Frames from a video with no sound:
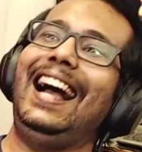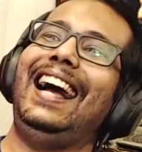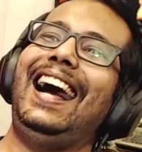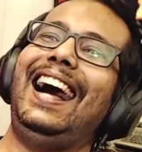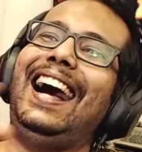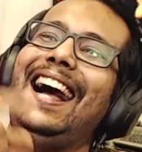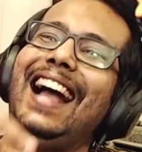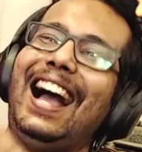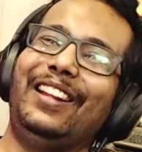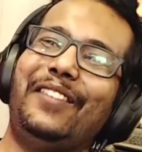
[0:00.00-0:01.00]

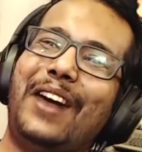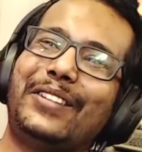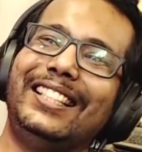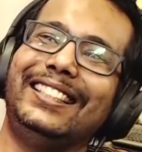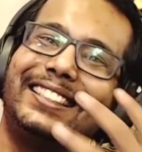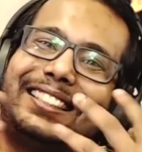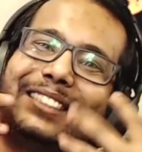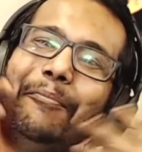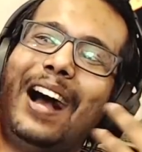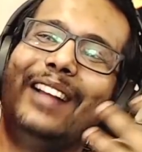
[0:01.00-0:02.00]
I love how she's
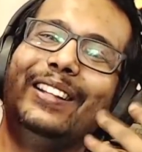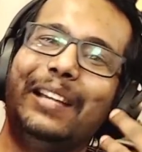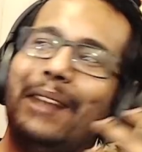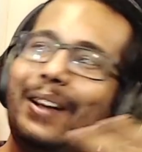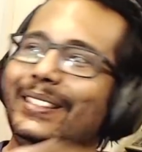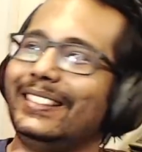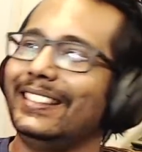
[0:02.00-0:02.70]
just smiling about